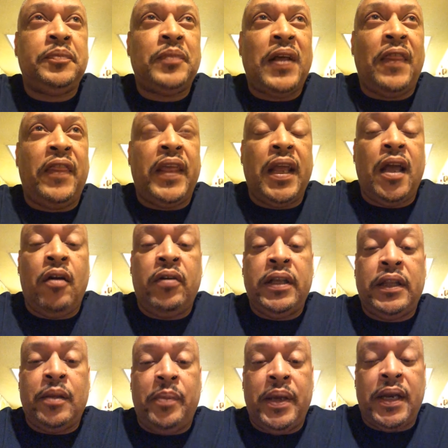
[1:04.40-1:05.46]
and then go get
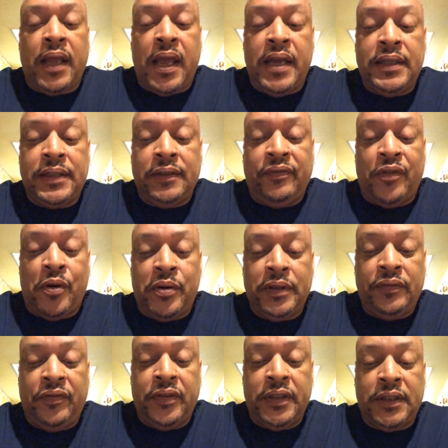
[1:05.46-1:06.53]
the medication for his
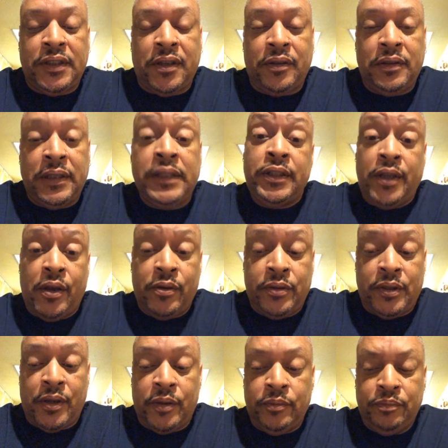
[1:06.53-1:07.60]
foot, so his toes.
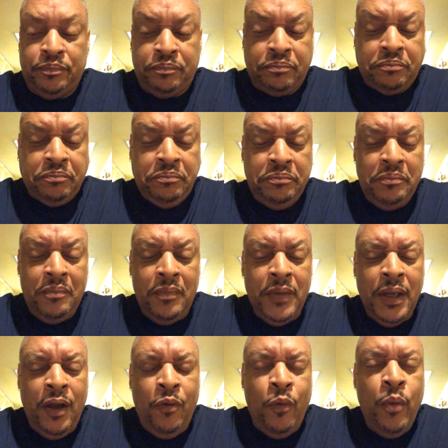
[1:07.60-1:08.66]
So
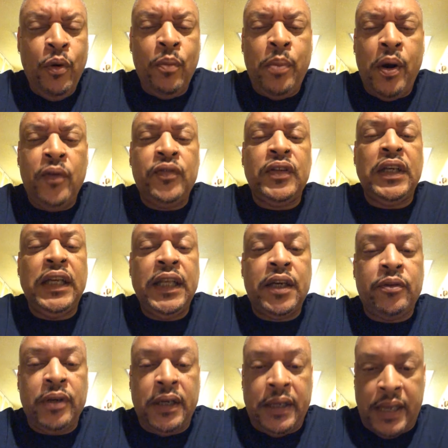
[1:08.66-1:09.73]
we were both
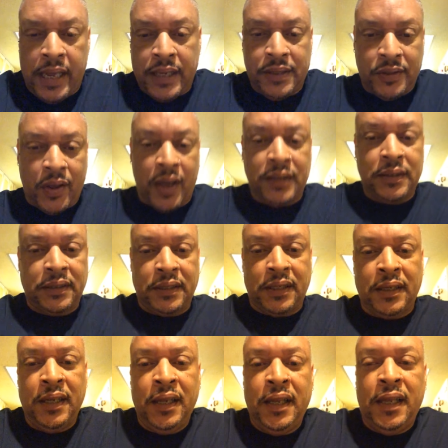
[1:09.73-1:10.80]
literally exhausted.
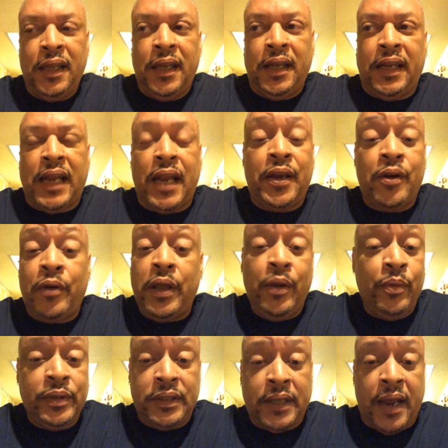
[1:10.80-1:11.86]
And I know he
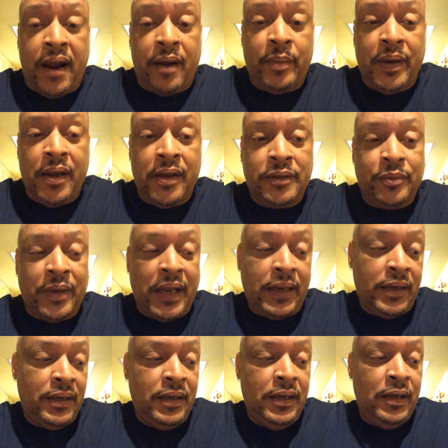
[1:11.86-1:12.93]
was tired because when I
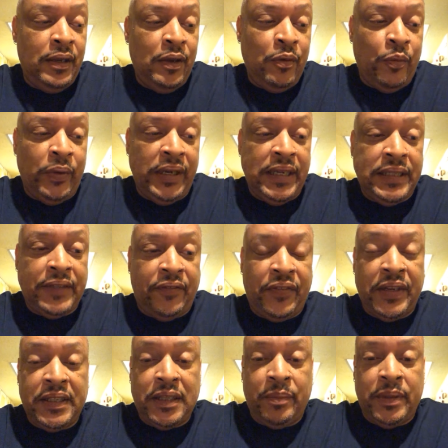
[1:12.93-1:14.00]
went in to
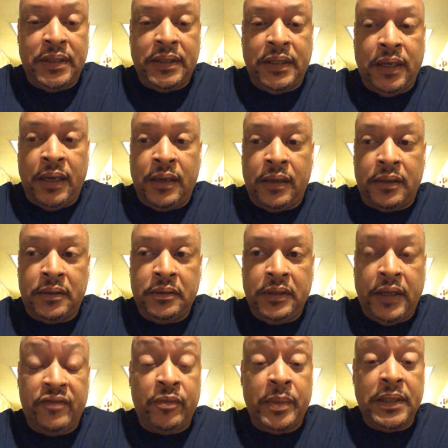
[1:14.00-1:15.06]
fix him his, uh,
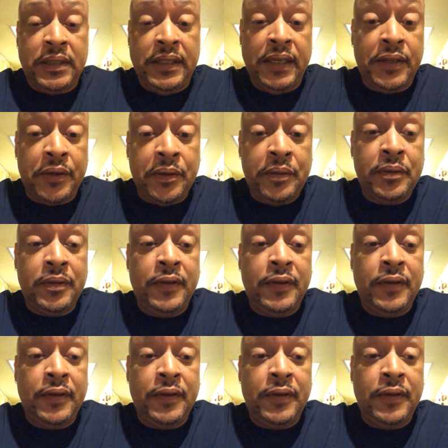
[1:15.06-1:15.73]
give him his dinner,